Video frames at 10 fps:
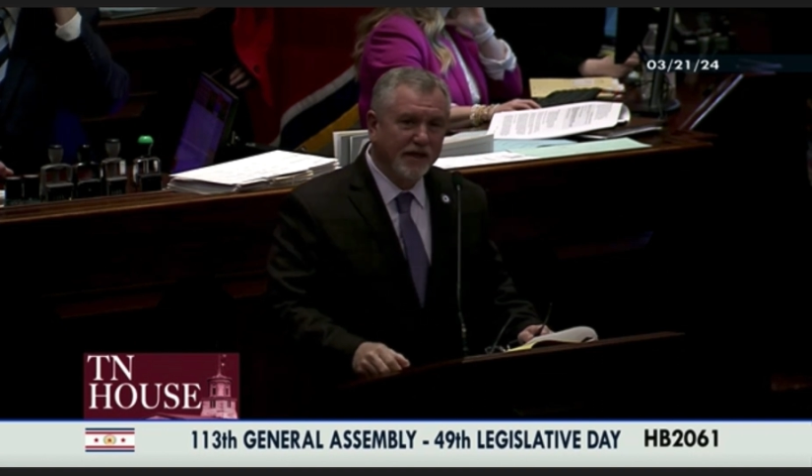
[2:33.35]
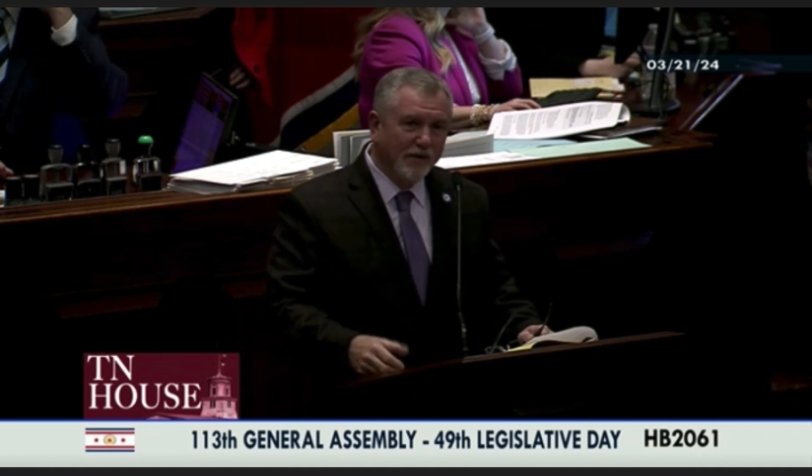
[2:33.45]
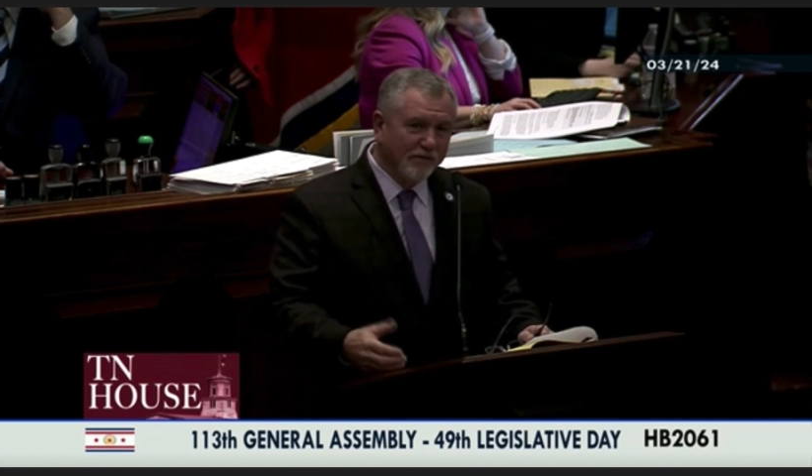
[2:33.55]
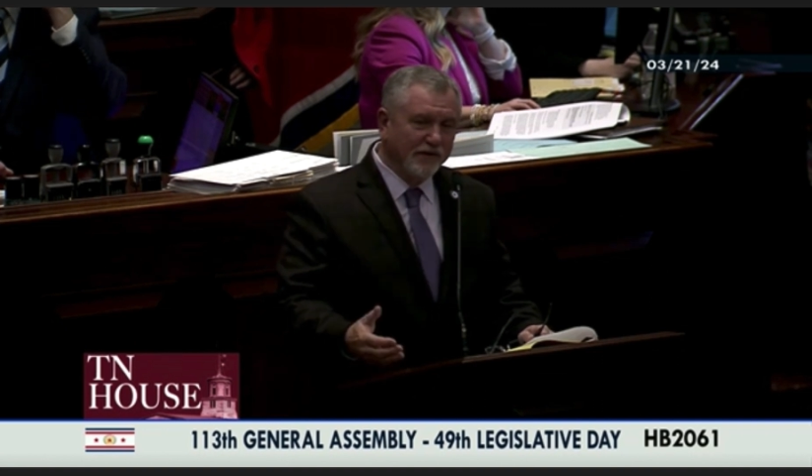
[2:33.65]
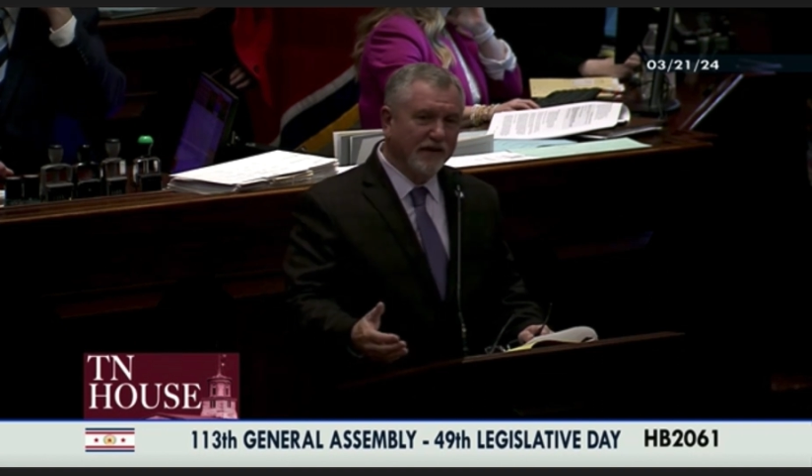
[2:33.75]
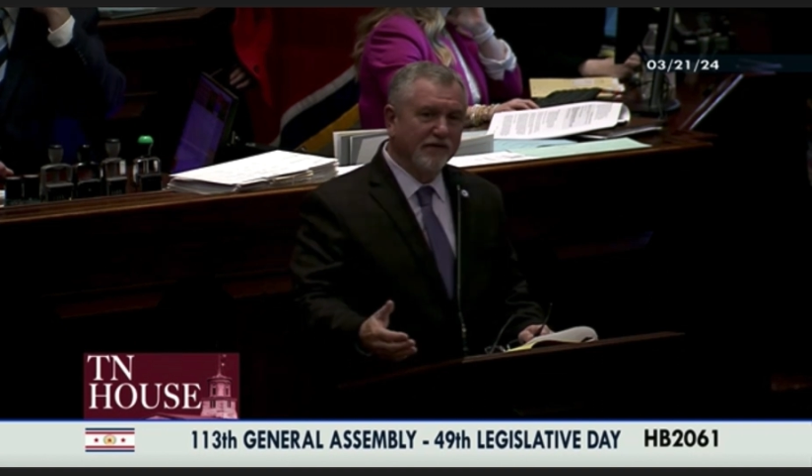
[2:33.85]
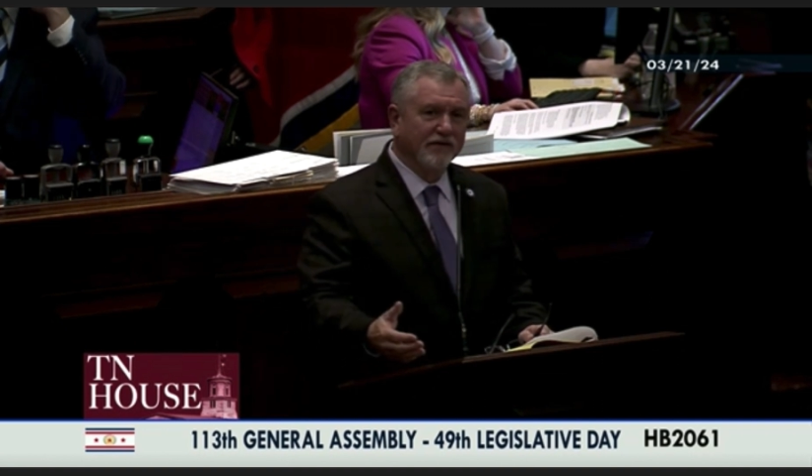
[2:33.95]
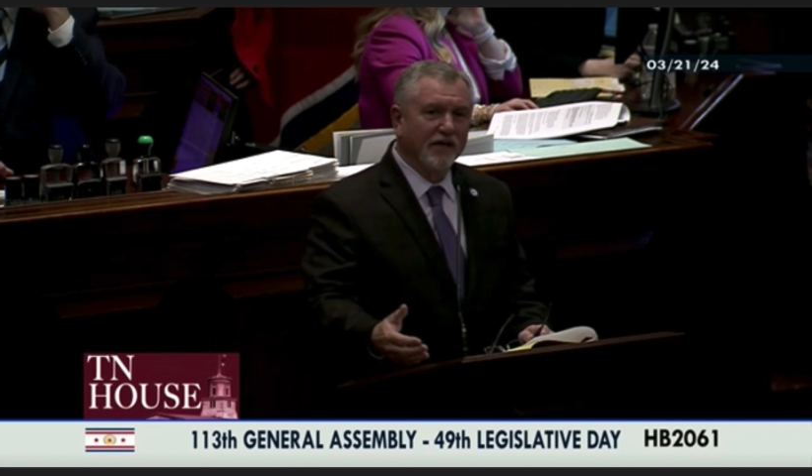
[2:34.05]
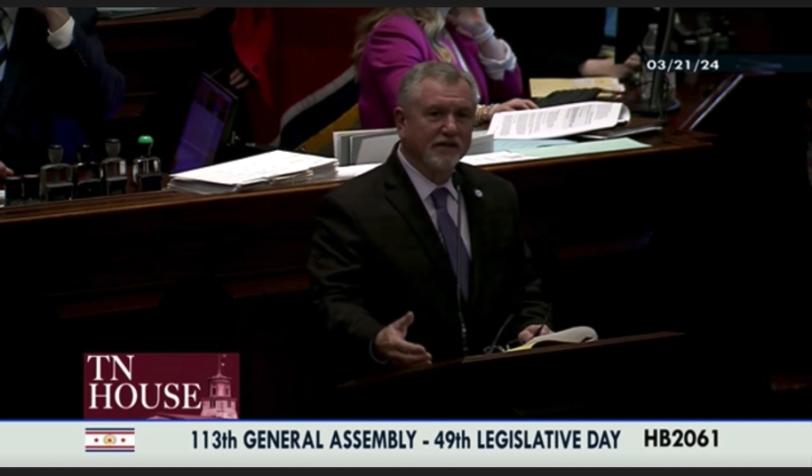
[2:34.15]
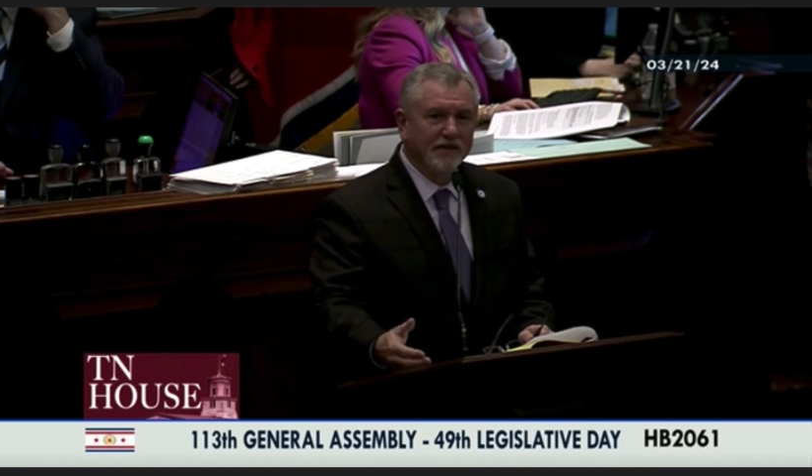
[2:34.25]
Hopefully they've
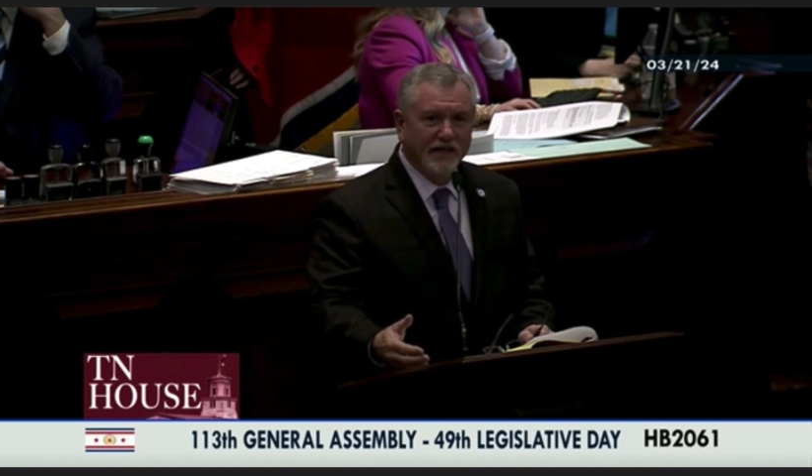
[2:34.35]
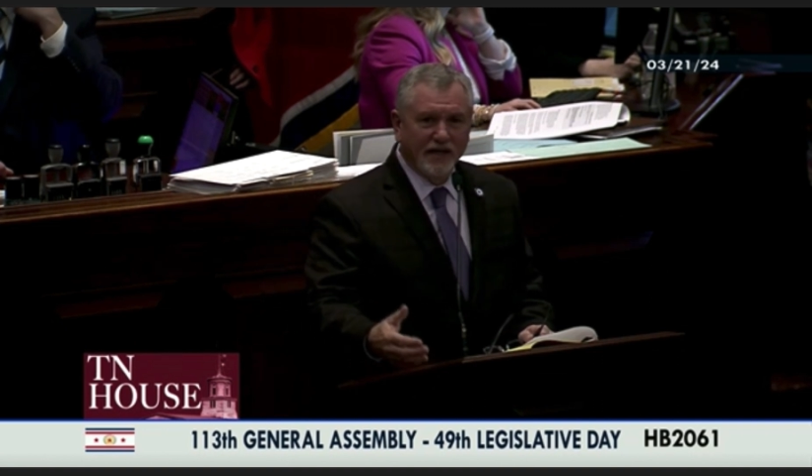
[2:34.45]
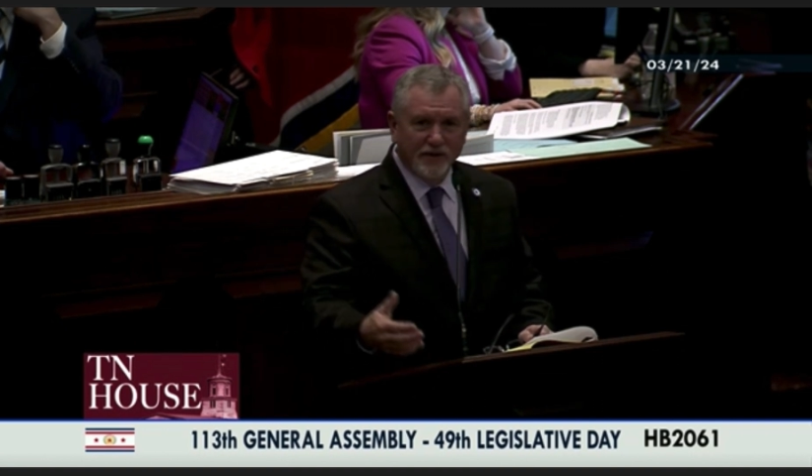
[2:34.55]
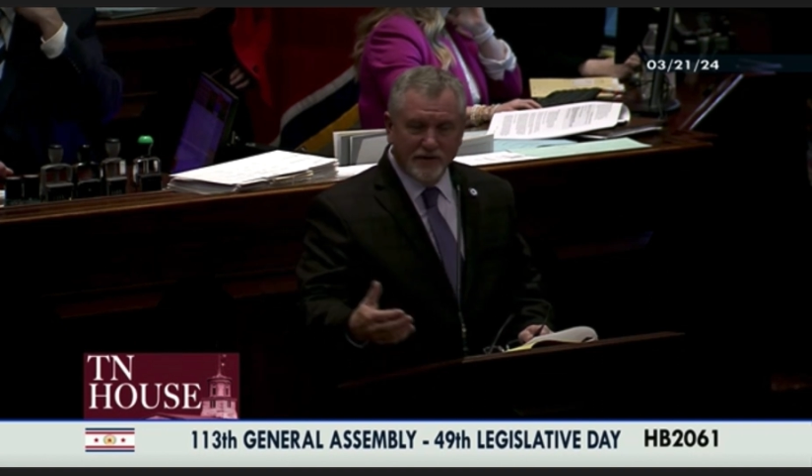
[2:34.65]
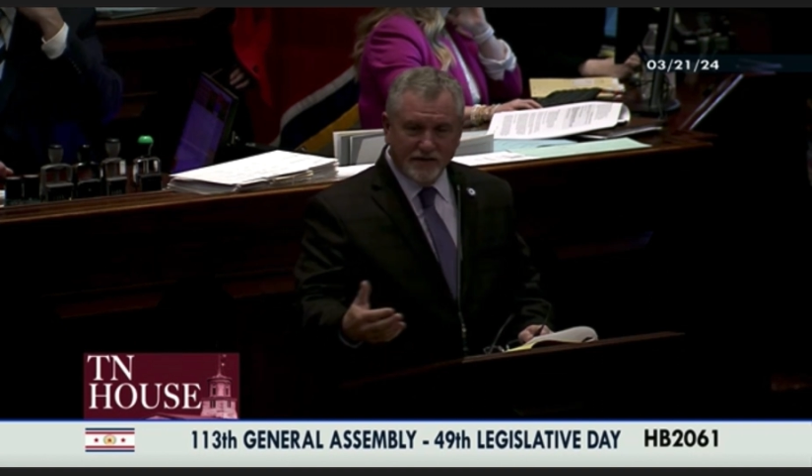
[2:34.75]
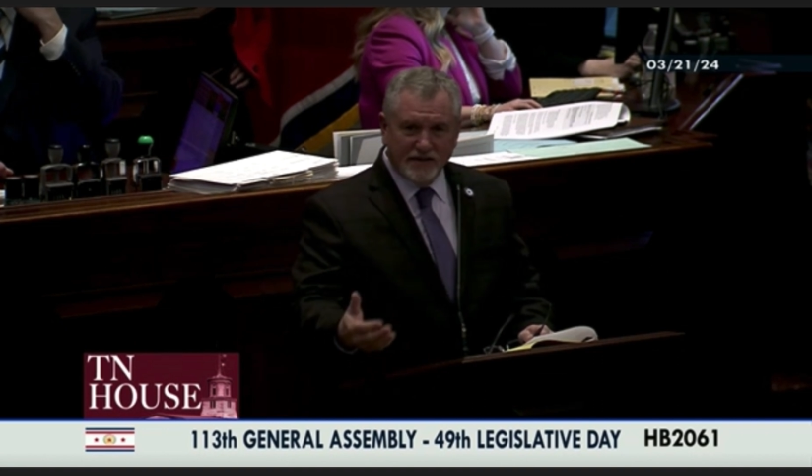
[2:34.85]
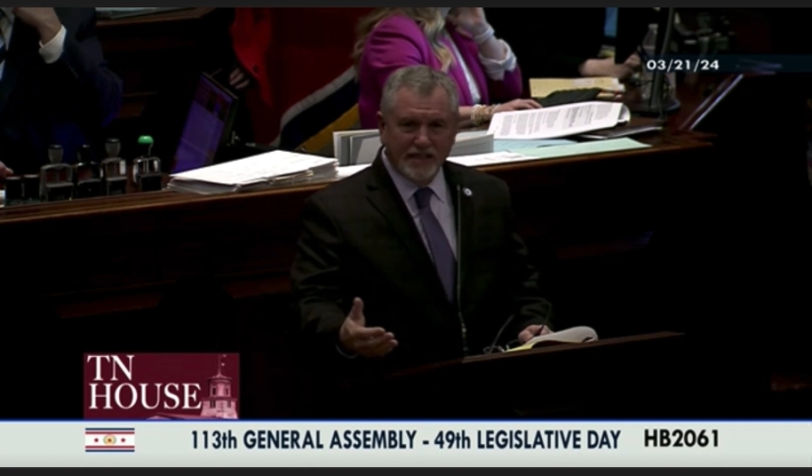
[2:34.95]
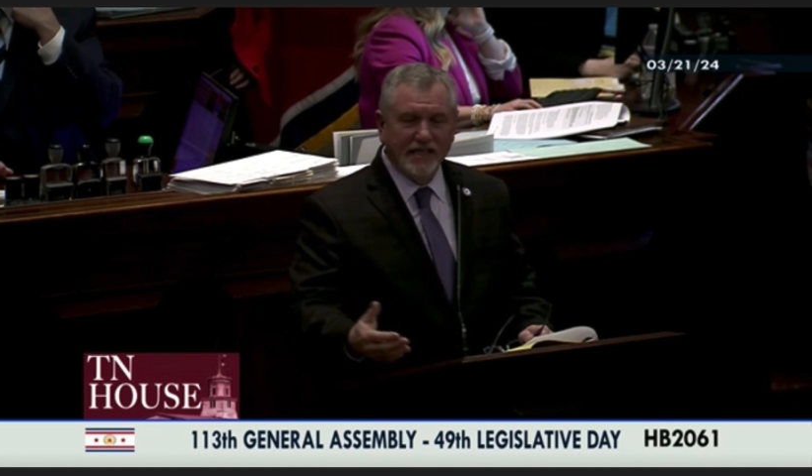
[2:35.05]
got the care that they